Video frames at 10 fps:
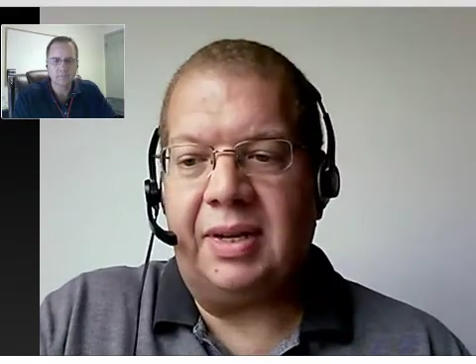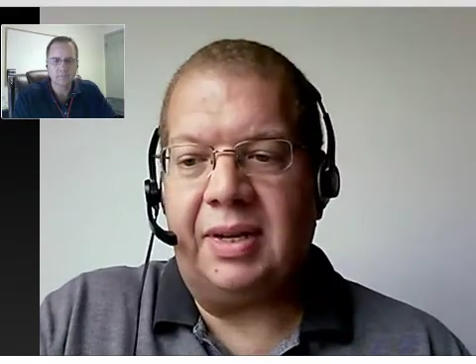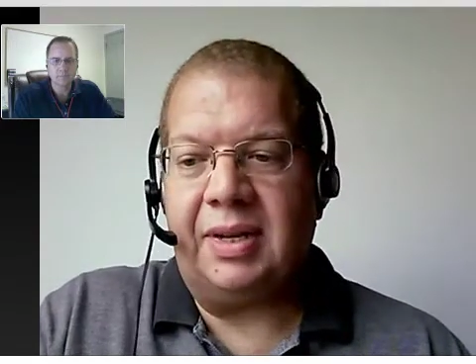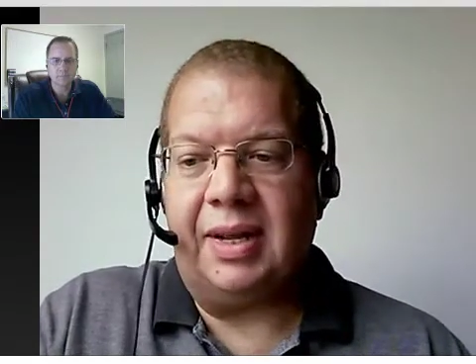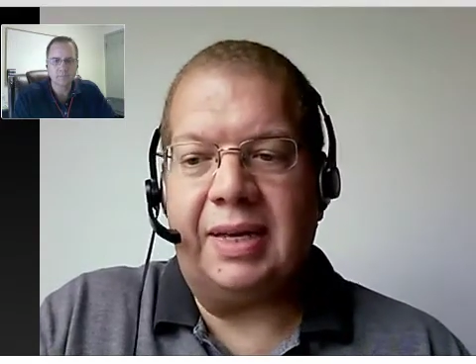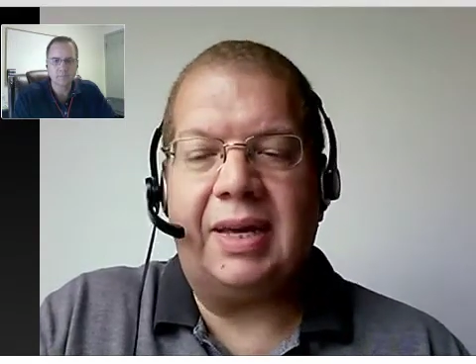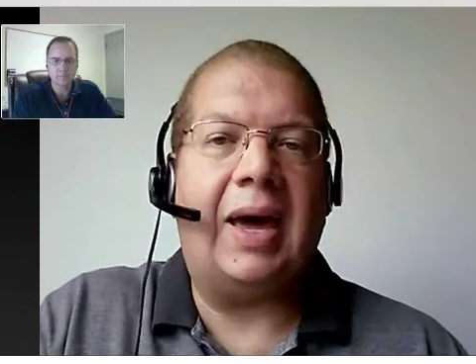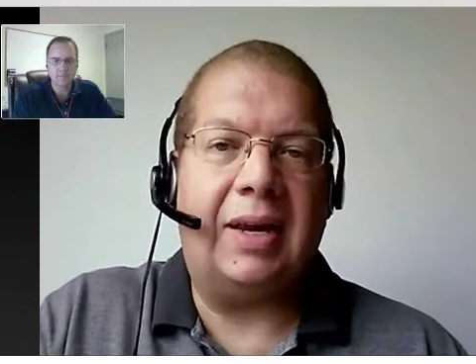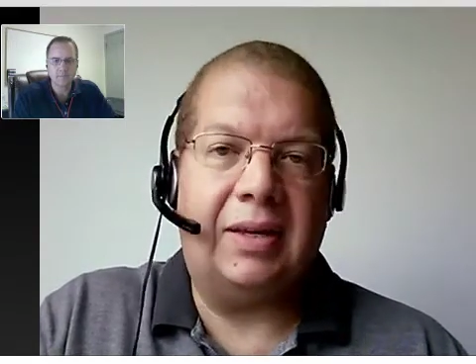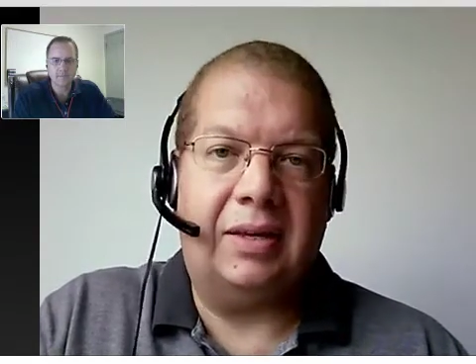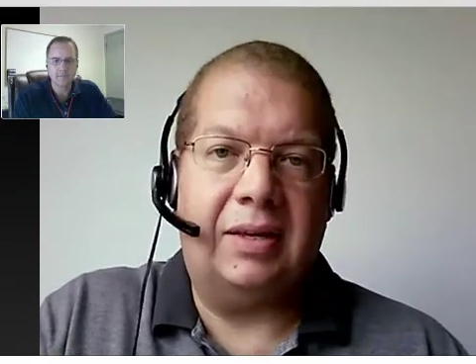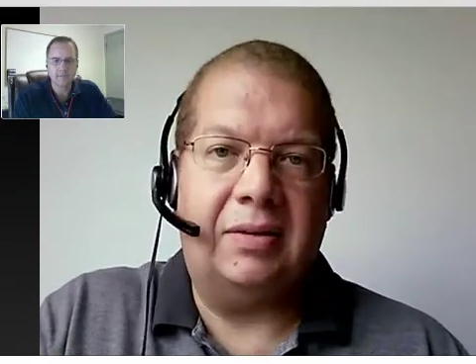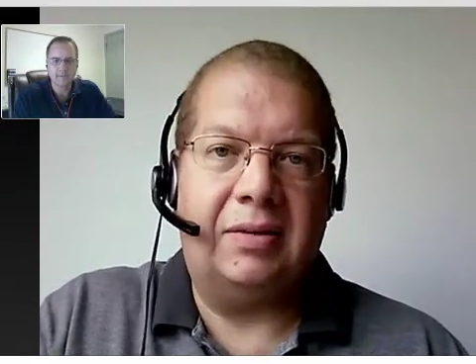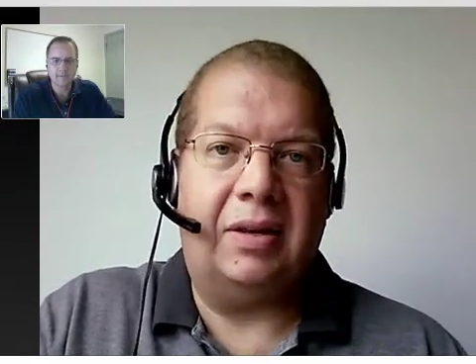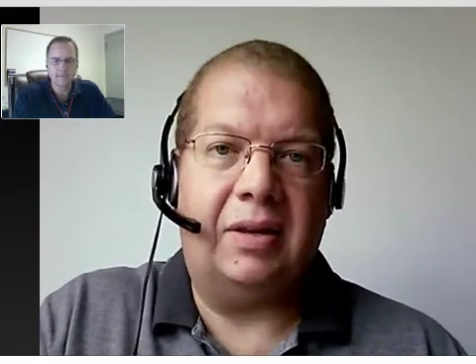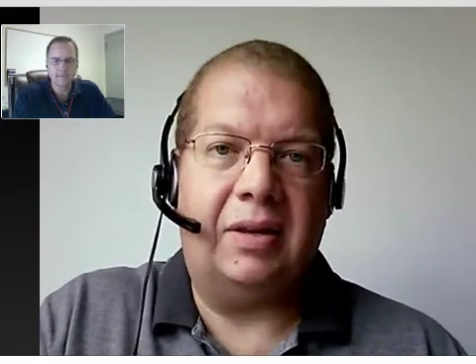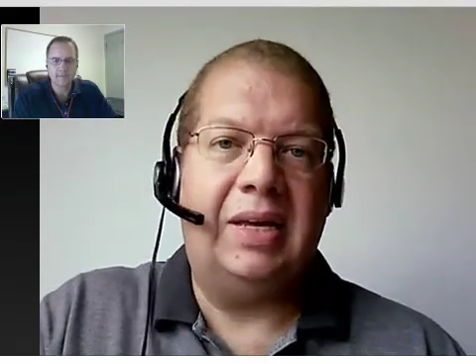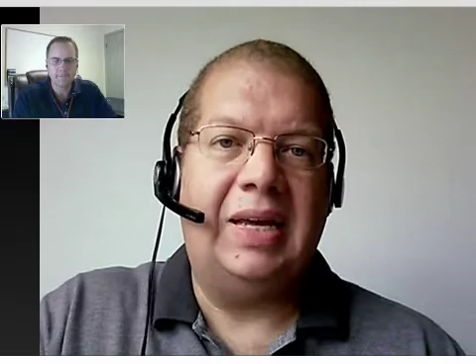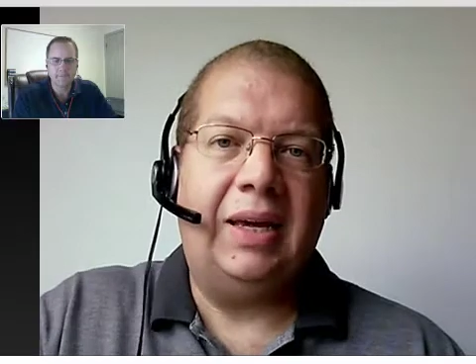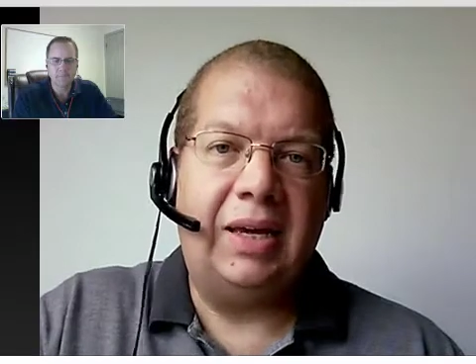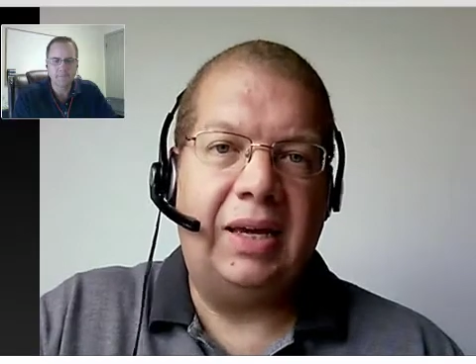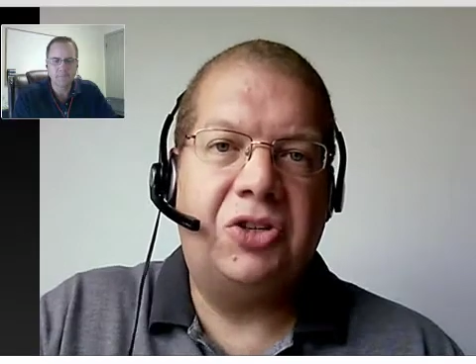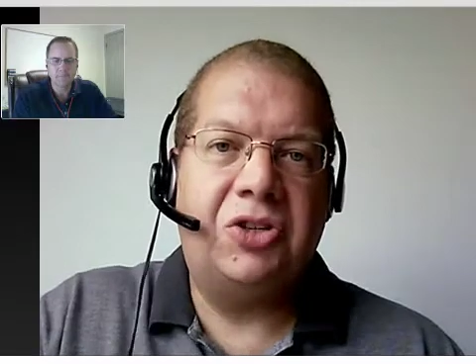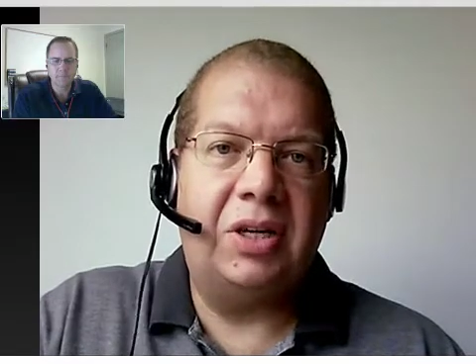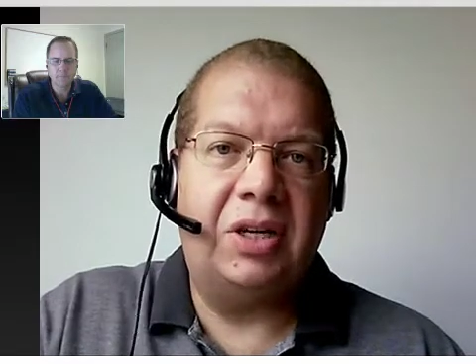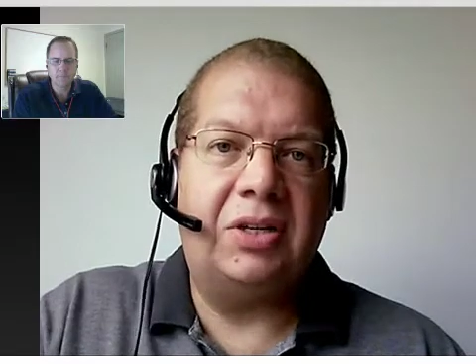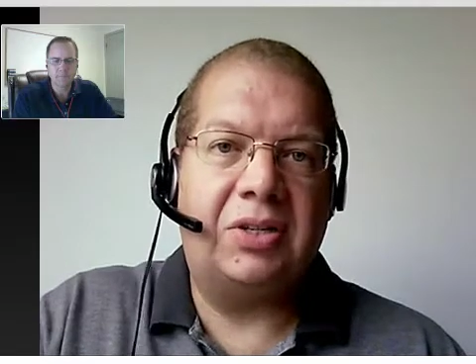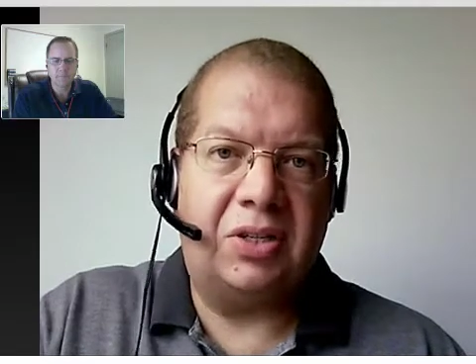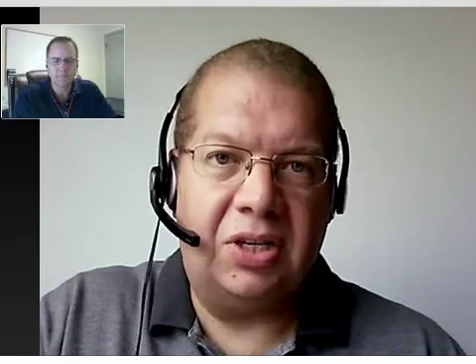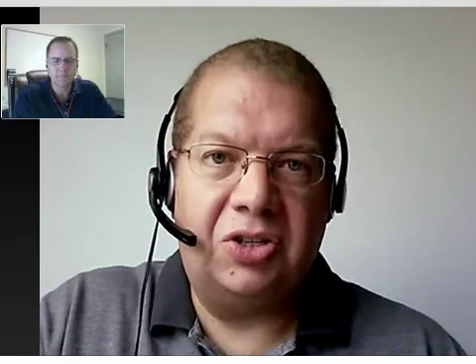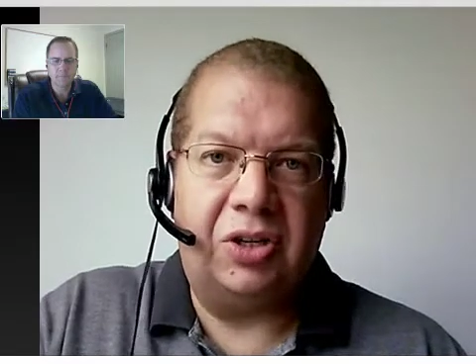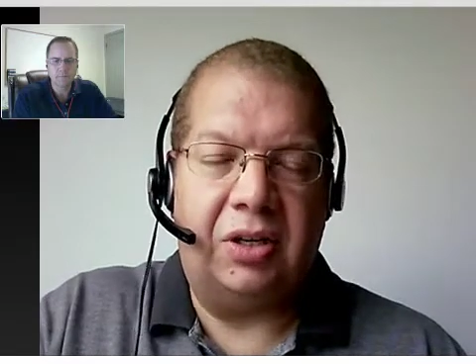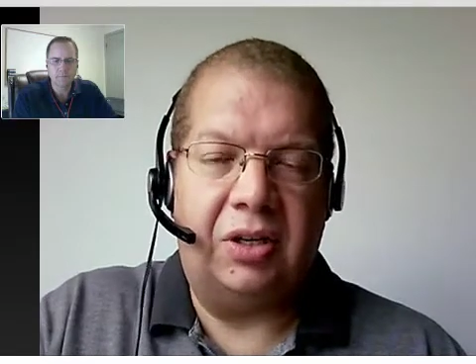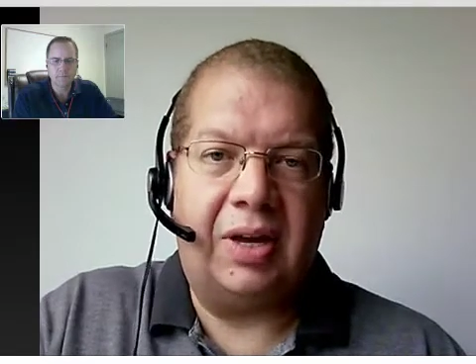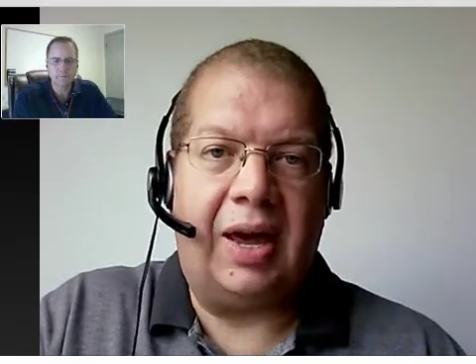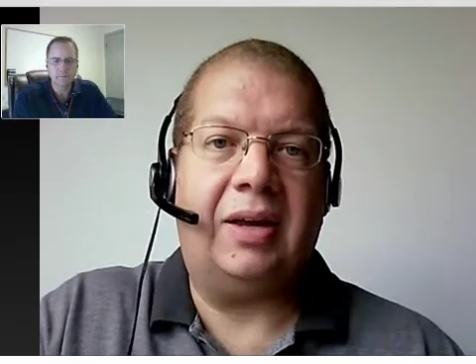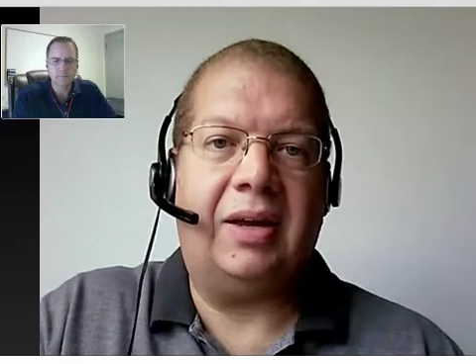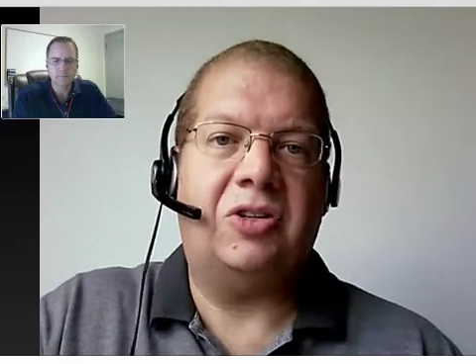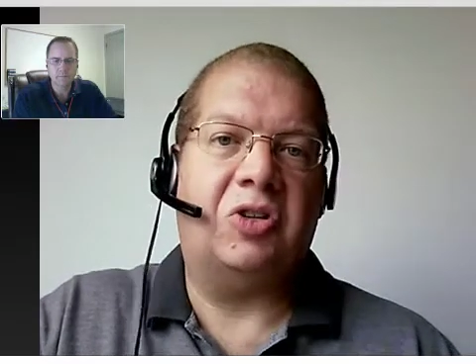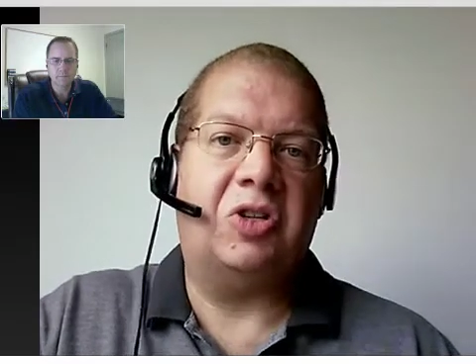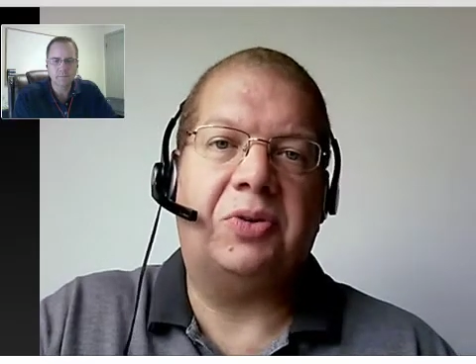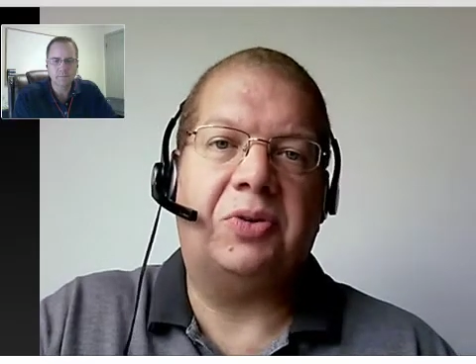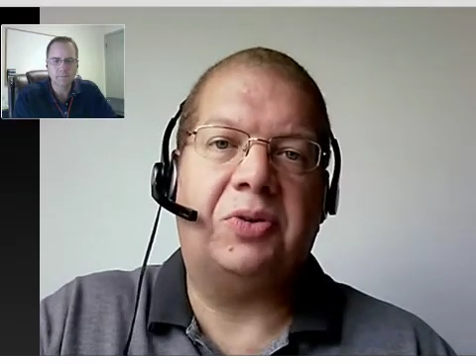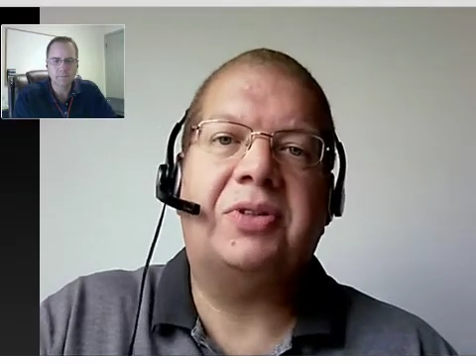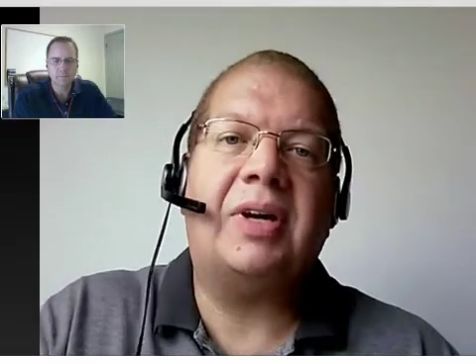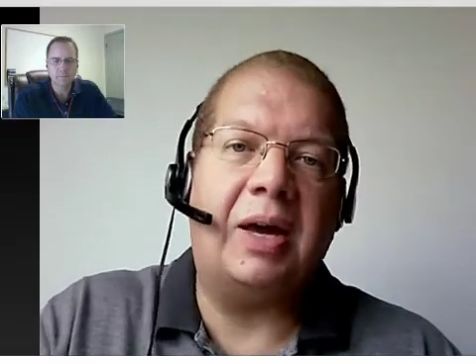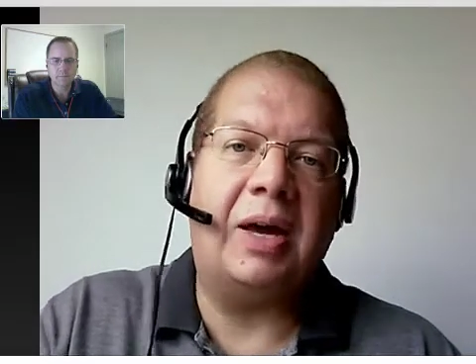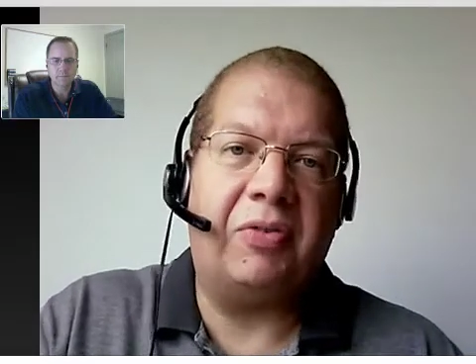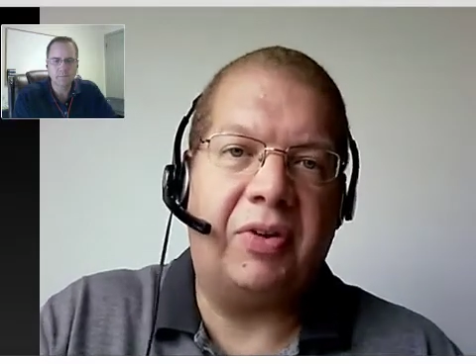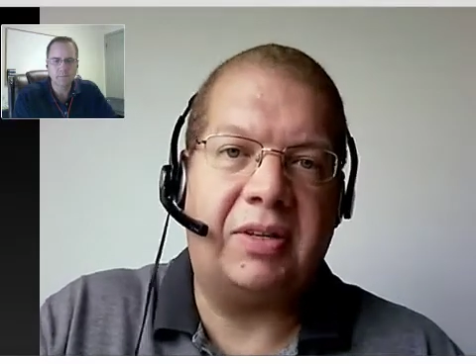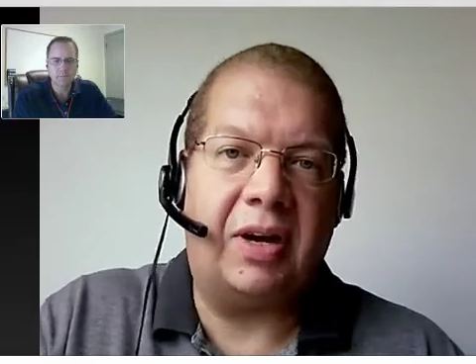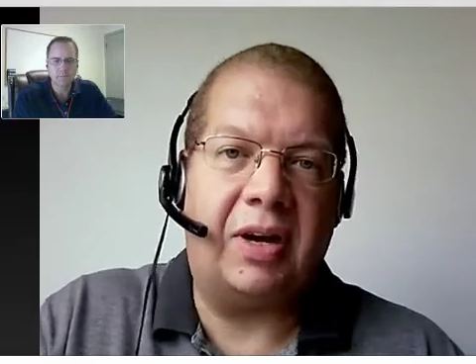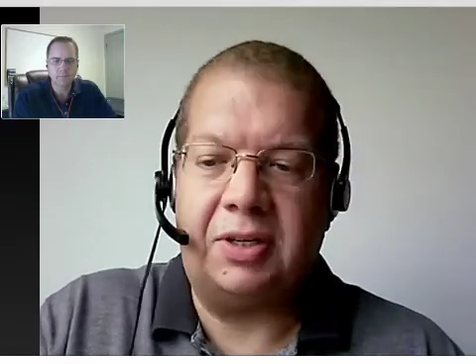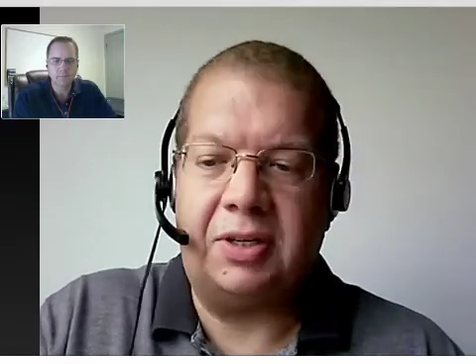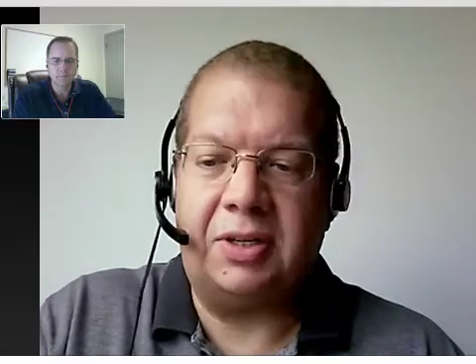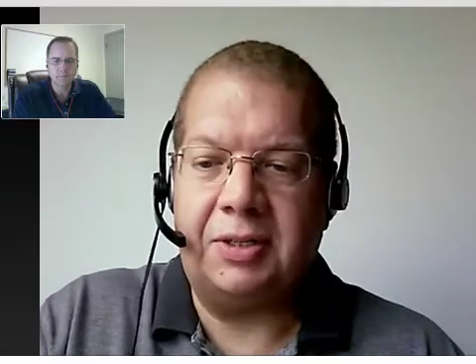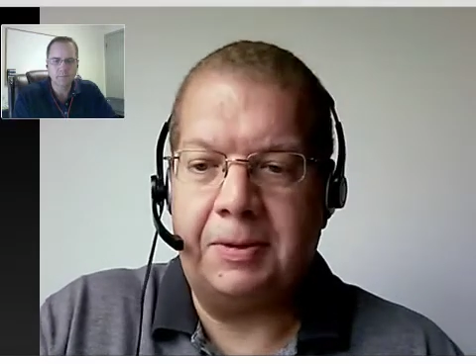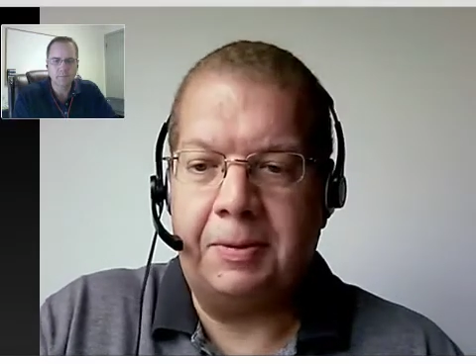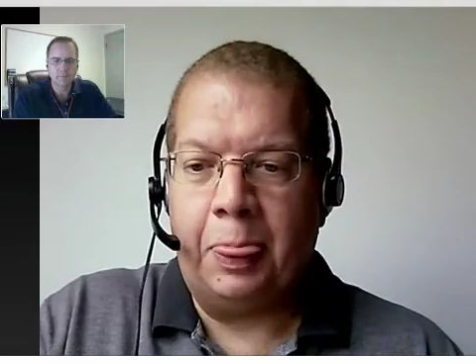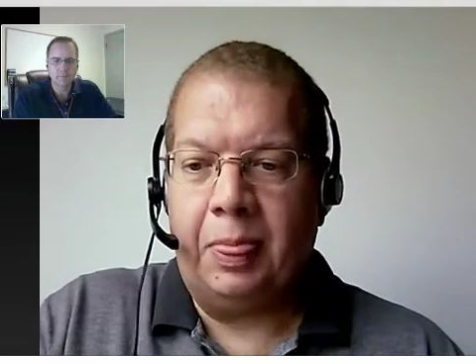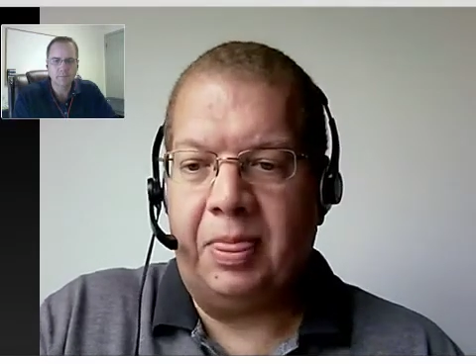Things like catechins and EGCG. Catechins are a special type of antioxidants